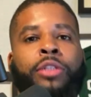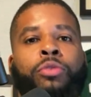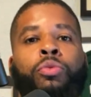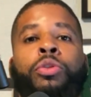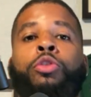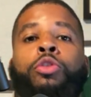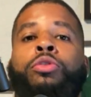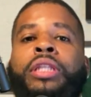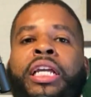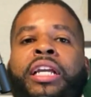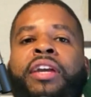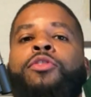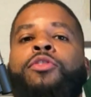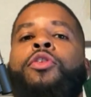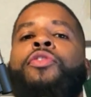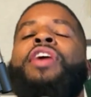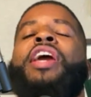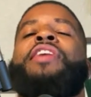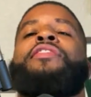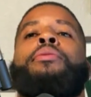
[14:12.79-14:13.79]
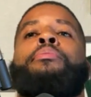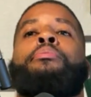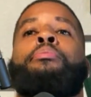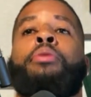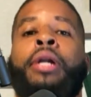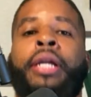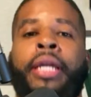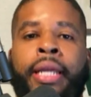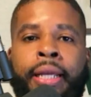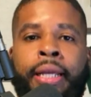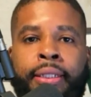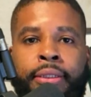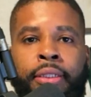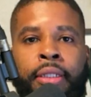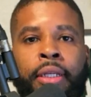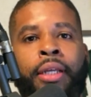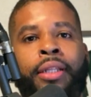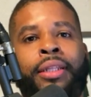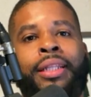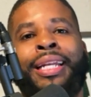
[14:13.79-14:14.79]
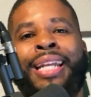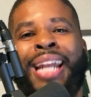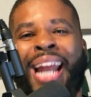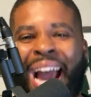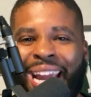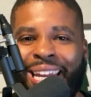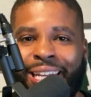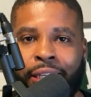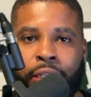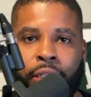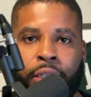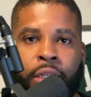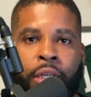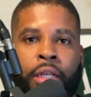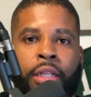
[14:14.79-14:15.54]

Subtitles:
When you think of your favorite brands, the Nike,